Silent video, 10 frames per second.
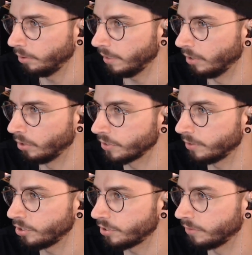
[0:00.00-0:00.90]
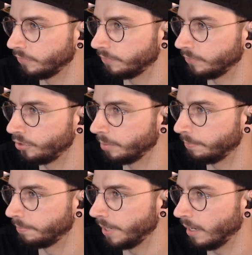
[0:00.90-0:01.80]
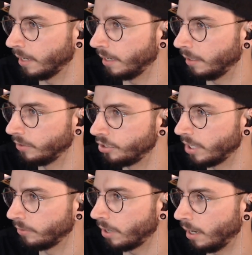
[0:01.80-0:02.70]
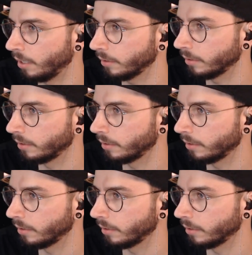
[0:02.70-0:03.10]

No, so they're just Japan, J-Rock,